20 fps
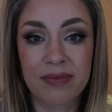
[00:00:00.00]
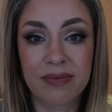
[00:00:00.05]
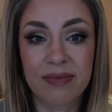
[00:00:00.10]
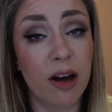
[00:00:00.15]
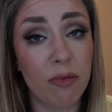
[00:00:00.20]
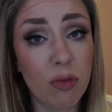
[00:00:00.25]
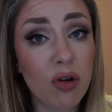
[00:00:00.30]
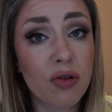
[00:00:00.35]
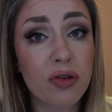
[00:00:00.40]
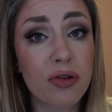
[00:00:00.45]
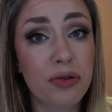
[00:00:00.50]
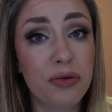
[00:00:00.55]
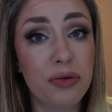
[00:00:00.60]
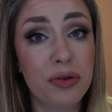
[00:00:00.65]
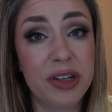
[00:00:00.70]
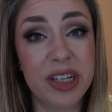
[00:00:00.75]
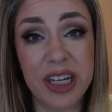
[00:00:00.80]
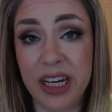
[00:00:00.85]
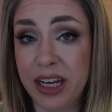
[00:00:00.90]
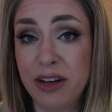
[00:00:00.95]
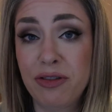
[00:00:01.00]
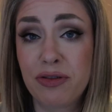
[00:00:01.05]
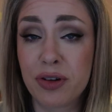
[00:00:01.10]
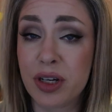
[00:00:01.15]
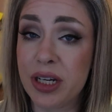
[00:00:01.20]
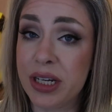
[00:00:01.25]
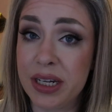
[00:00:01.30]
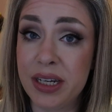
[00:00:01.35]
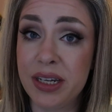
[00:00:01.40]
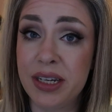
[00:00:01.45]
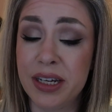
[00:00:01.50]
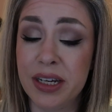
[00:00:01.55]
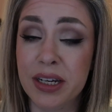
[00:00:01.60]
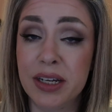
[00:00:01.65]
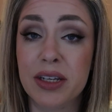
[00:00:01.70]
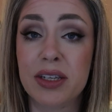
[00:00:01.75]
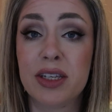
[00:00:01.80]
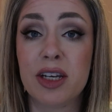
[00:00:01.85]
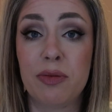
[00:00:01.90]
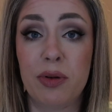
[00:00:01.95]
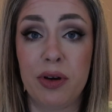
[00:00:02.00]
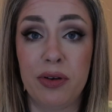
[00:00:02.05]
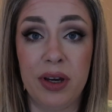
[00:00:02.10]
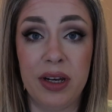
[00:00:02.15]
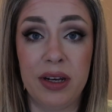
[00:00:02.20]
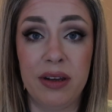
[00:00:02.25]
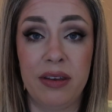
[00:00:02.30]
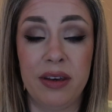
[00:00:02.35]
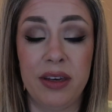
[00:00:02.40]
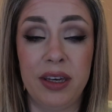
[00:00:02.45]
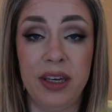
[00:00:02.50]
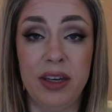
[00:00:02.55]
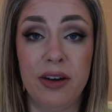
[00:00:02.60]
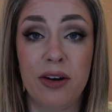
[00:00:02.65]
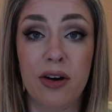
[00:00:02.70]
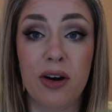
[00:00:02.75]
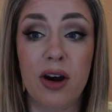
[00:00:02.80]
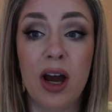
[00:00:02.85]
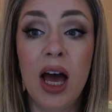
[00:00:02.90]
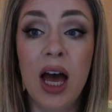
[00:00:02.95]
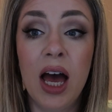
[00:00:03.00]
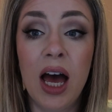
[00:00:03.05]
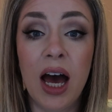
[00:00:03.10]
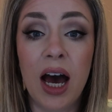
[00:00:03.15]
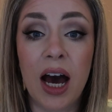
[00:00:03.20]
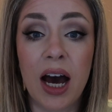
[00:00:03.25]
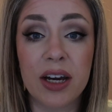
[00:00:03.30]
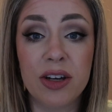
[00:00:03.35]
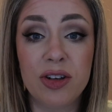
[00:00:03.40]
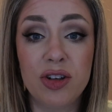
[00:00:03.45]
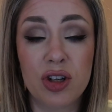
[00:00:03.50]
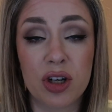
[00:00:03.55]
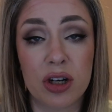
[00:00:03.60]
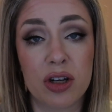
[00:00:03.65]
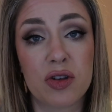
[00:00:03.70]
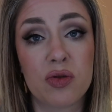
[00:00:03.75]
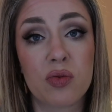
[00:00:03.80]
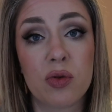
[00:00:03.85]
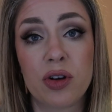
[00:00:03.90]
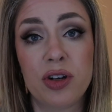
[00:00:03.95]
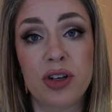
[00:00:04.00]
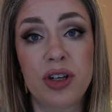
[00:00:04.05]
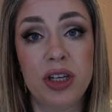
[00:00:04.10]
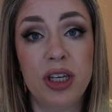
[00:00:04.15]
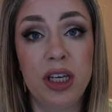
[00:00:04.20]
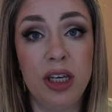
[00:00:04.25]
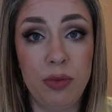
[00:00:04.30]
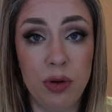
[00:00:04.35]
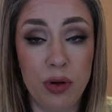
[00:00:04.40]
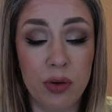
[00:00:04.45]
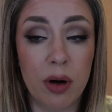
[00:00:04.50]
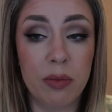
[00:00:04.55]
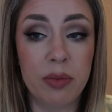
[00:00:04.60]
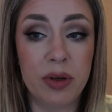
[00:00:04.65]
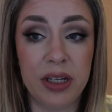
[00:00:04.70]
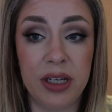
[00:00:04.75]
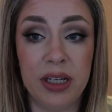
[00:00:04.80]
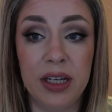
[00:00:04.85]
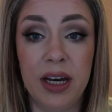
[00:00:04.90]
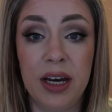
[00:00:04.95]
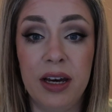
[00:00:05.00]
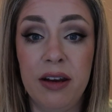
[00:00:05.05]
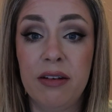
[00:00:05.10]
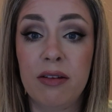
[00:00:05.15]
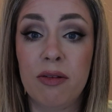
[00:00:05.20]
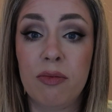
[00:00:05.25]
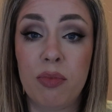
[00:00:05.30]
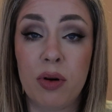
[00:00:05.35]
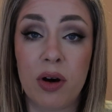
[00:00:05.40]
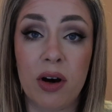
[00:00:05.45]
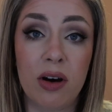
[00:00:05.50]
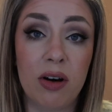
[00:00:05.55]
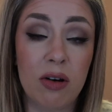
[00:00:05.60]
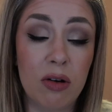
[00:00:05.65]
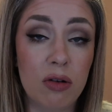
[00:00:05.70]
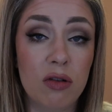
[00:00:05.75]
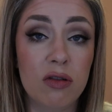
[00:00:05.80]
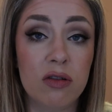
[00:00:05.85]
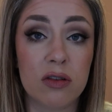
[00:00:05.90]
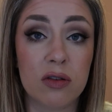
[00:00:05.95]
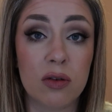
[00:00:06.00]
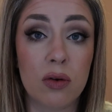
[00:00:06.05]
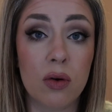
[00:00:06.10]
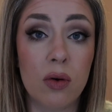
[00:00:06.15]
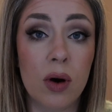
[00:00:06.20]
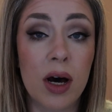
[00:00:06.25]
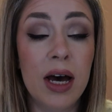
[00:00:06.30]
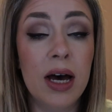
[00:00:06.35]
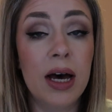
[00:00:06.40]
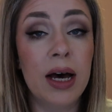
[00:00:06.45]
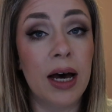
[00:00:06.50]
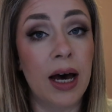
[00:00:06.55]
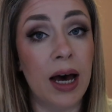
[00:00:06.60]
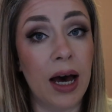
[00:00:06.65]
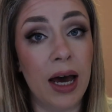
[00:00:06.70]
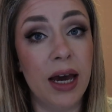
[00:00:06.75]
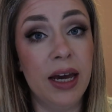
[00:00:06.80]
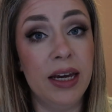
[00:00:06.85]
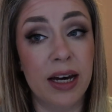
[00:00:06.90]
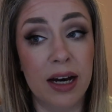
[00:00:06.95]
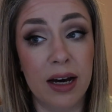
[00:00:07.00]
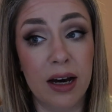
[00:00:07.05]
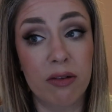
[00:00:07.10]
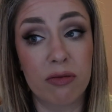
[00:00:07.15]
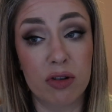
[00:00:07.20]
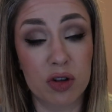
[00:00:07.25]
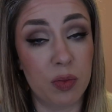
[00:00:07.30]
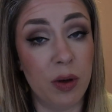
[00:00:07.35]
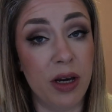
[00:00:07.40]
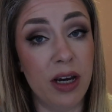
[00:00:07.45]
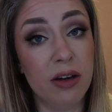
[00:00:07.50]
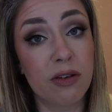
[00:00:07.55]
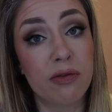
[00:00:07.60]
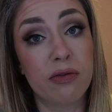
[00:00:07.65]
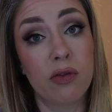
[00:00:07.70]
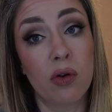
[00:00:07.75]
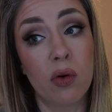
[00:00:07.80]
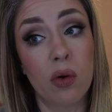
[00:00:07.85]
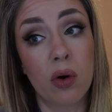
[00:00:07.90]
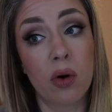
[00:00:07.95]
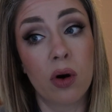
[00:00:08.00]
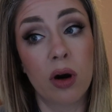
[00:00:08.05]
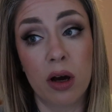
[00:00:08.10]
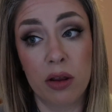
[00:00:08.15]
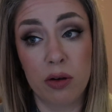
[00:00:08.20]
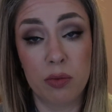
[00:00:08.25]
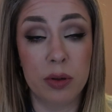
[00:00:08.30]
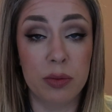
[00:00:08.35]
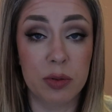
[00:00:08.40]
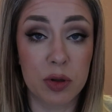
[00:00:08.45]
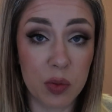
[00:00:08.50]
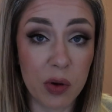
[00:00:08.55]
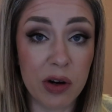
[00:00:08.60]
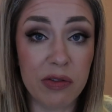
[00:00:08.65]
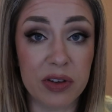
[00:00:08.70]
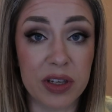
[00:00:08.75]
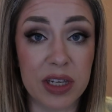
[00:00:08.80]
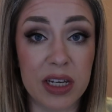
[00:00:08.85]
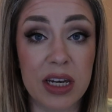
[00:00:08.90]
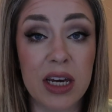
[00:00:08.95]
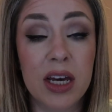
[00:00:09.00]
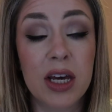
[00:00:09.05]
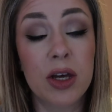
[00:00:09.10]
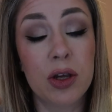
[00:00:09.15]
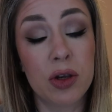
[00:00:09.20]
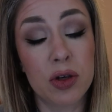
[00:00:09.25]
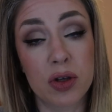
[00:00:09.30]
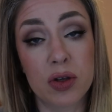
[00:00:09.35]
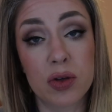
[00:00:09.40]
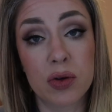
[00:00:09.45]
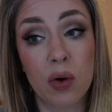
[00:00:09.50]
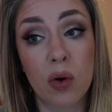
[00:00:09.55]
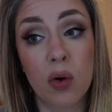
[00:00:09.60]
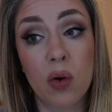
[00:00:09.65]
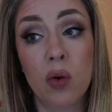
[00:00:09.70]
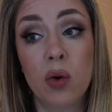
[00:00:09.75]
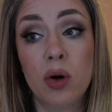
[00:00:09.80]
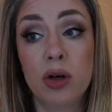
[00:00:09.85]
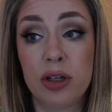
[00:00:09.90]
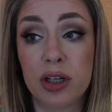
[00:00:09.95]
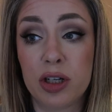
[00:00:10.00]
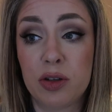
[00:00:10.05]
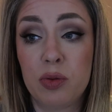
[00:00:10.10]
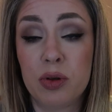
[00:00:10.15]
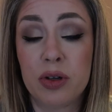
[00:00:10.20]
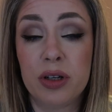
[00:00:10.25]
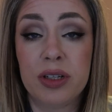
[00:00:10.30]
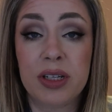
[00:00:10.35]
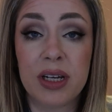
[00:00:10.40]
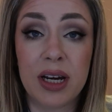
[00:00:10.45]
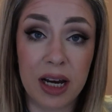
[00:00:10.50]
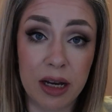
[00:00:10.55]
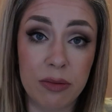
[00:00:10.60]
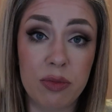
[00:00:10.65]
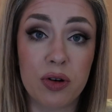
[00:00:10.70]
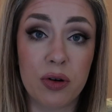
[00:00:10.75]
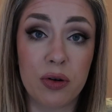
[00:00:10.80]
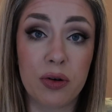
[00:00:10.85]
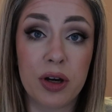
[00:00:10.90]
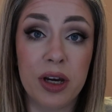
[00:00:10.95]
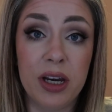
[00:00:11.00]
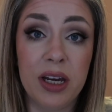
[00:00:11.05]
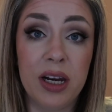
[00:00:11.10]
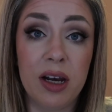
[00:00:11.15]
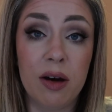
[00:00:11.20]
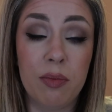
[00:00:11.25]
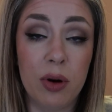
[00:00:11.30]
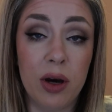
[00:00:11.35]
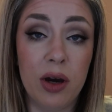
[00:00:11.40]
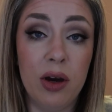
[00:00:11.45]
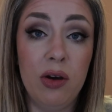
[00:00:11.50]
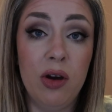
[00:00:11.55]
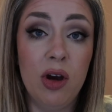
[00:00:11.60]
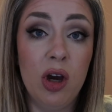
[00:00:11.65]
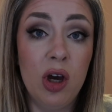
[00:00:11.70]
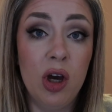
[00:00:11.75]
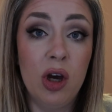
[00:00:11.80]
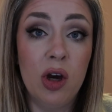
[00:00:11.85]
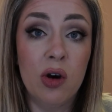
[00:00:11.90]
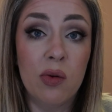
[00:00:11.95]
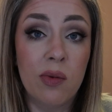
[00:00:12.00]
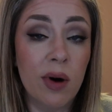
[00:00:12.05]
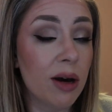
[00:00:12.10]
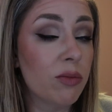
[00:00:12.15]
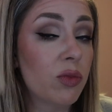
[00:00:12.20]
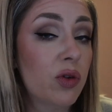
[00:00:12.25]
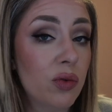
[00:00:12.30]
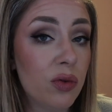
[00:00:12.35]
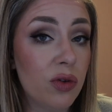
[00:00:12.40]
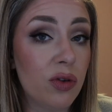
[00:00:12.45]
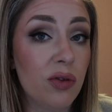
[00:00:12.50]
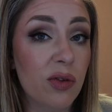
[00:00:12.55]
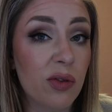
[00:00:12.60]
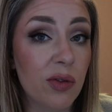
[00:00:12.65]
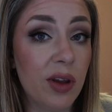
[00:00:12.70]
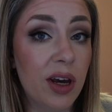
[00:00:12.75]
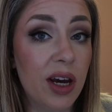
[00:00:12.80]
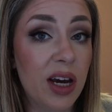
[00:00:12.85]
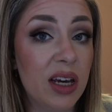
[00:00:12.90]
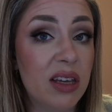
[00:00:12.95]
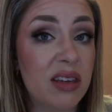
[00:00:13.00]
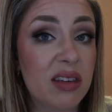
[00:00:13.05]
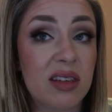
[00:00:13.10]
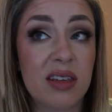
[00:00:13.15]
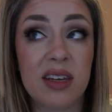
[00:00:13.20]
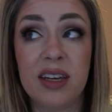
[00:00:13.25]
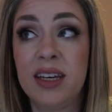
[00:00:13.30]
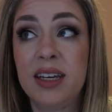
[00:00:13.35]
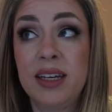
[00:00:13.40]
I'm not going to go into intricate details about anything here. I just wanted to keep you updated, but also I have respect for other people's privacy. So just because I'm talking about what I'm going through on this